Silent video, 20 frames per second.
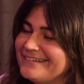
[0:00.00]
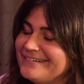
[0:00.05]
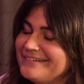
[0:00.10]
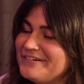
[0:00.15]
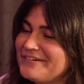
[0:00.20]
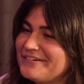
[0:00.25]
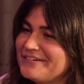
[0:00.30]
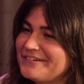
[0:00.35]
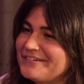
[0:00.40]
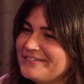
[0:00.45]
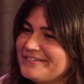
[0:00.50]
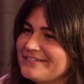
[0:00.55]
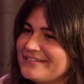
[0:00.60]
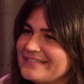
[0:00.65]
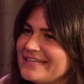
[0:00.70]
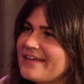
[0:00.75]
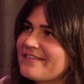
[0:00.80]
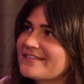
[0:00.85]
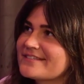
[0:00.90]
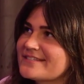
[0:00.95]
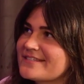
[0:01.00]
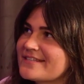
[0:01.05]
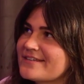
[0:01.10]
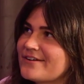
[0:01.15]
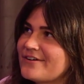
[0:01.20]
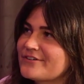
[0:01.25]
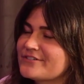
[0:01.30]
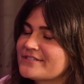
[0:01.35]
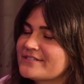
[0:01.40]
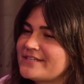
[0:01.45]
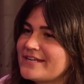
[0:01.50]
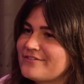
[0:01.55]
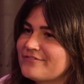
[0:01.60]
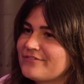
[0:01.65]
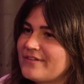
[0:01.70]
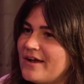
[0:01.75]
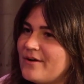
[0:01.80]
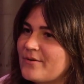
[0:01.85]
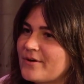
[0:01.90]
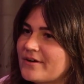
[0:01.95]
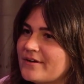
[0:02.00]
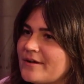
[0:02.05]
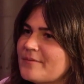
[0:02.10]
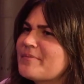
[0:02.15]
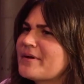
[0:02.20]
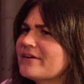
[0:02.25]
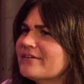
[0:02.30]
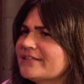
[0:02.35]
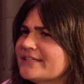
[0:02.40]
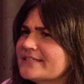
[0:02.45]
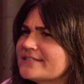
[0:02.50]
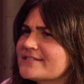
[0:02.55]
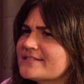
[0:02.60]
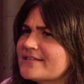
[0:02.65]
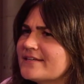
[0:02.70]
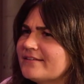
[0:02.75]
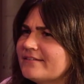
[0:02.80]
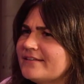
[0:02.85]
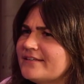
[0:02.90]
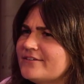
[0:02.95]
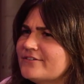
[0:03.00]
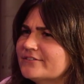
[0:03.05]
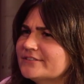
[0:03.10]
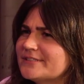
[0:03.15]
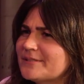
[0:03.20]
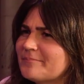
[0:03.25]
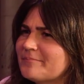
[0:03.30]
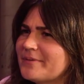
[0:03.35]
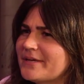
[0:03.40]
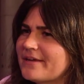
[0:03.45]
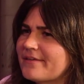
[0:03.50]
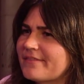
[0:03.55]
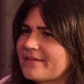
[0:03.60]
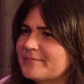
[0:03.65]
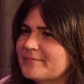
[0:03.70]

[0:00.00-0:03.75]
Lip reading: Oh, yeah, that's our state flower. Apparently it's illegal to pick